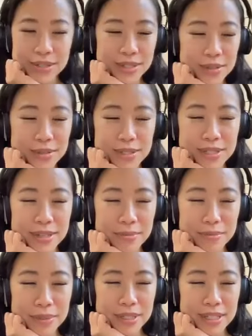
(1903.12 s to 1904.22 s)
so
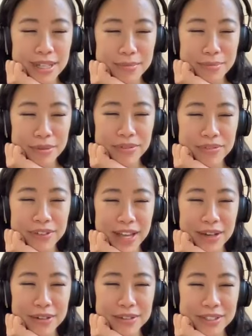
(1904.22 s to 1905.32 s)
simple and
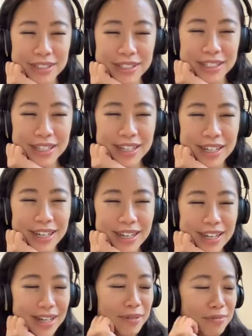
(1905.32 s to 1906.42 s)
profound
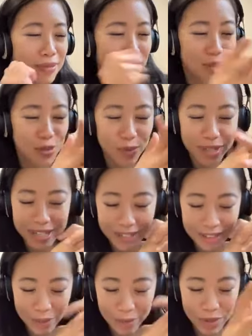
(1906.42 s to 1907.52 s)
um so what it
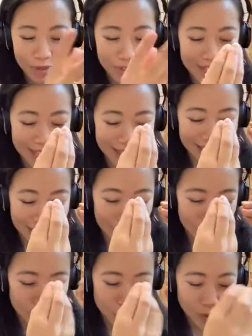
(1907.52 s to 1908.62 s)
like when you even say like
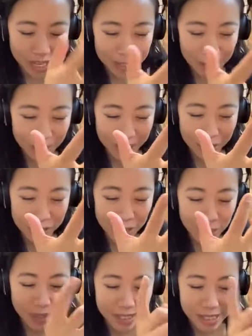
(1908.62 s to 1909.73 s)
you transmute
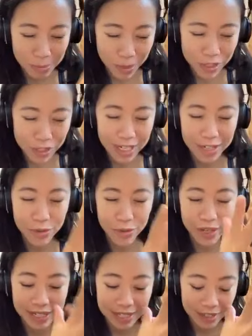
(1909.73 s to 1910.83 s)
energy with expression and
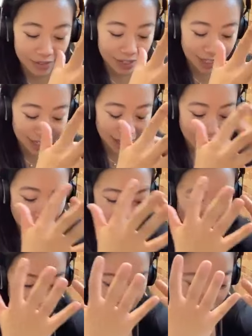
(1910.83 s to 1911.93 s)
creativity
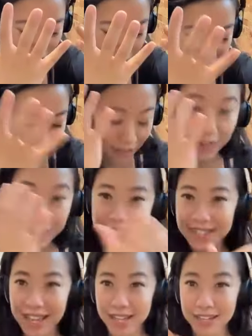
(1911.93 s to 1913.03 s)
what i was hearing
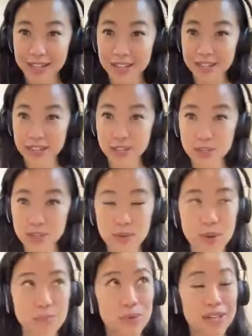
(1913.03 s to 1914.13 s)
is that you
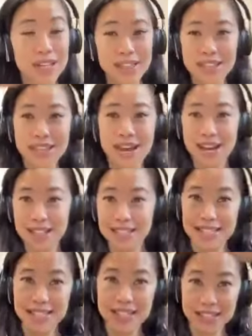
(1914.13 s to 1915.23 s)
are bringing the
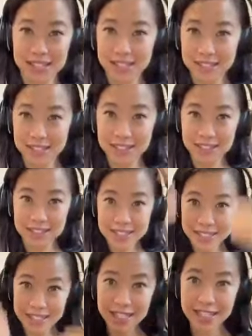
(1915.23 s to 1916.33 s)
unseen
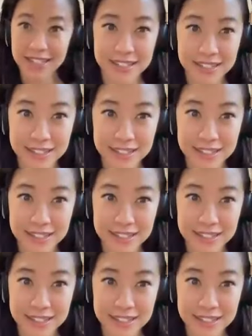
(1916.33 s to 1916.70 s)
seen